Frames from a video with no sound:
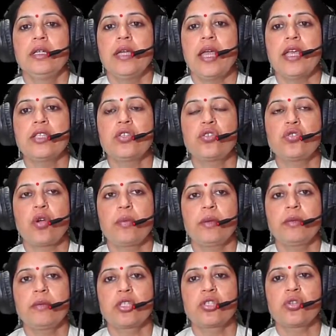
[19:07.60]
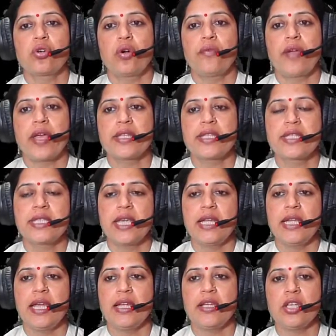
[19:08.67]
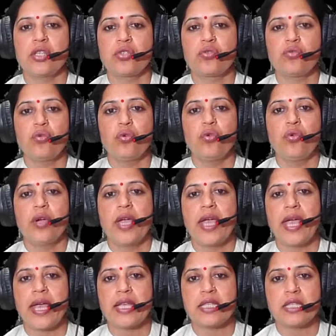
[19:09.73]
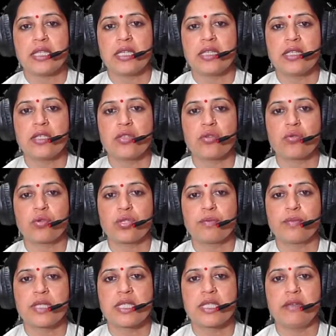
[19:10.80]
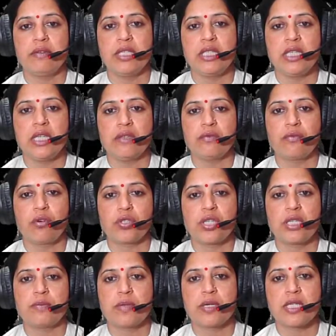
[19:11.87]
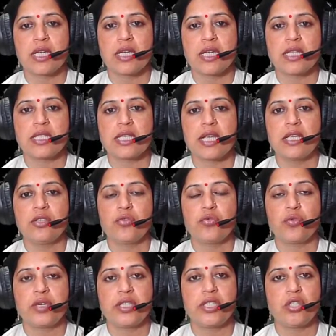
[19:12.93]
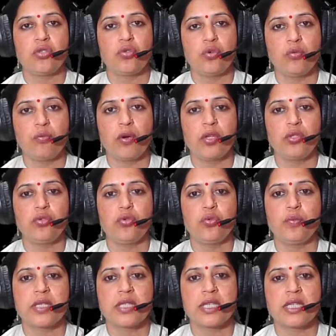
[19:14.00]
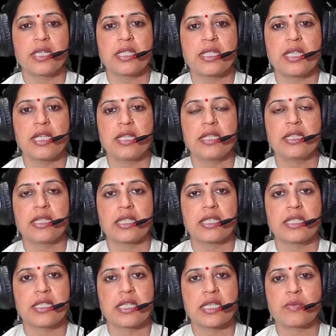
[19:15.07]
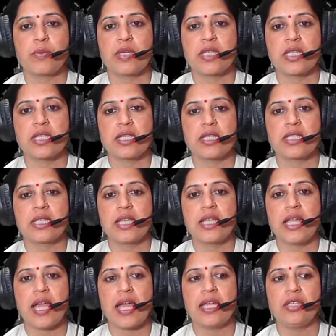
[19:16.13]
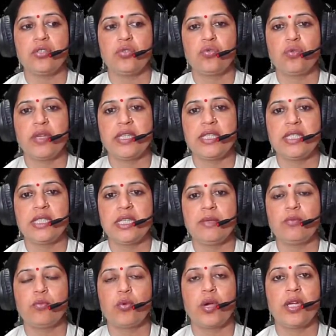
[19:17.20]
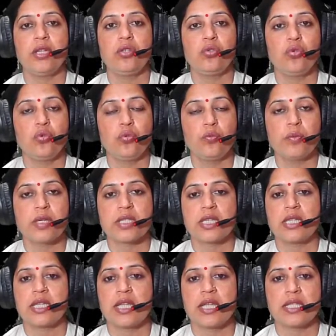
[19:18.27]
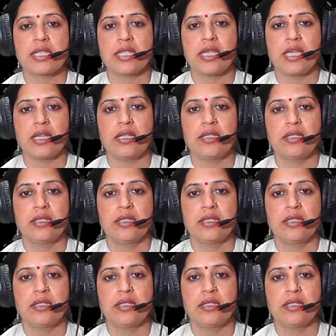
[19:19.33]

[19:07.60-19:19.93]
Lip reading: Azeotropic mixture of HCl and H2O has, it is your question number 17, 48% HCl, 22.2% HCl, 36% HCl, and 20.2% HCl.